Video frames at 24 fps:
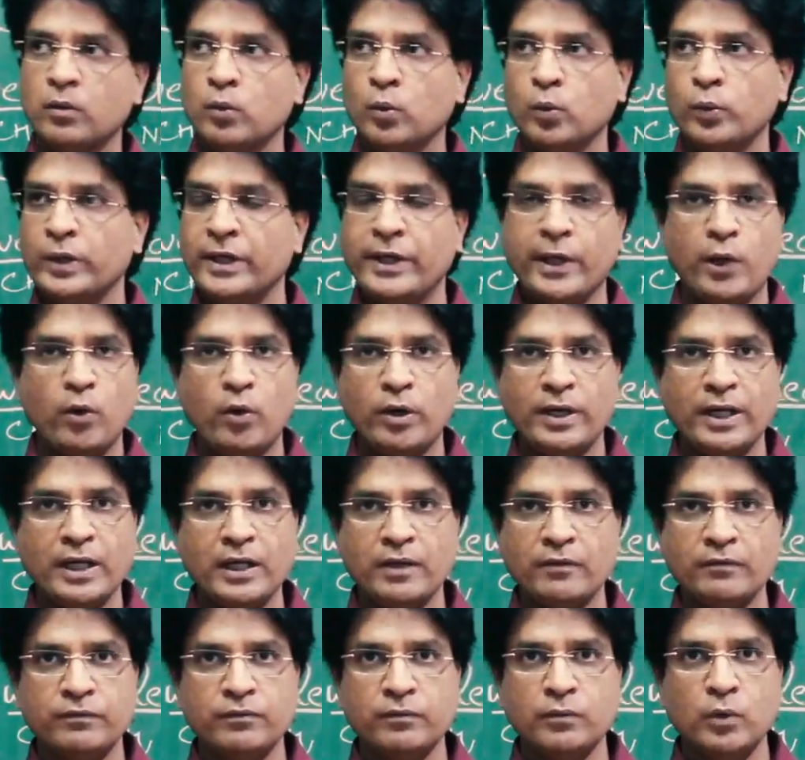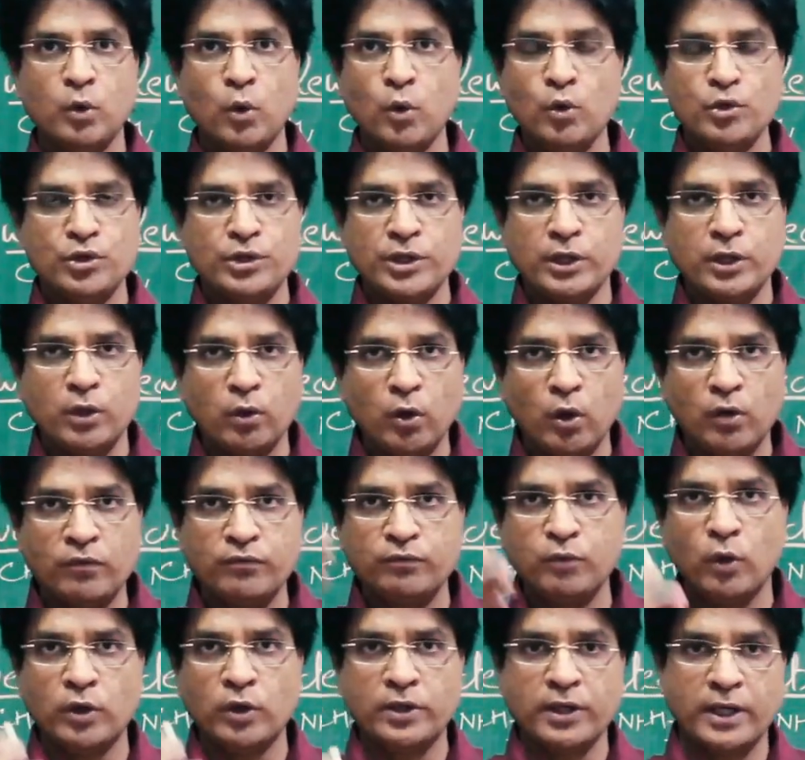We cannot have ocean
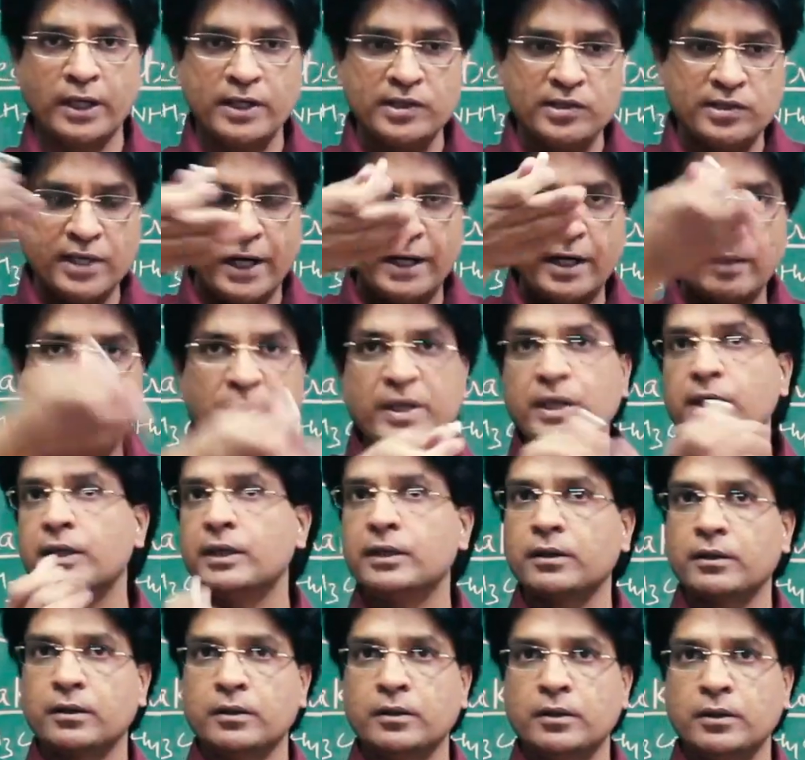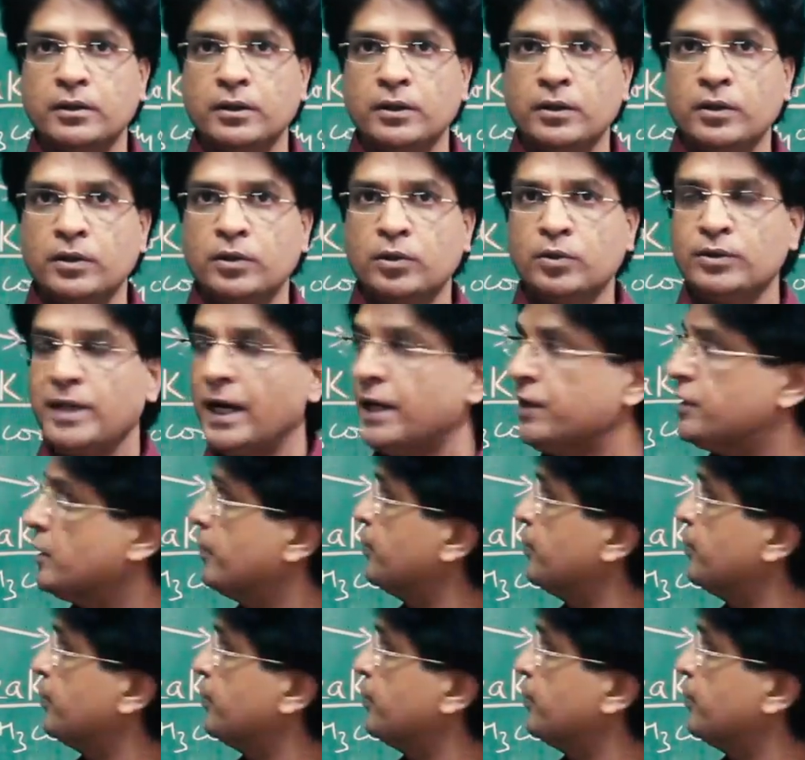of water inside a beaker. So that is a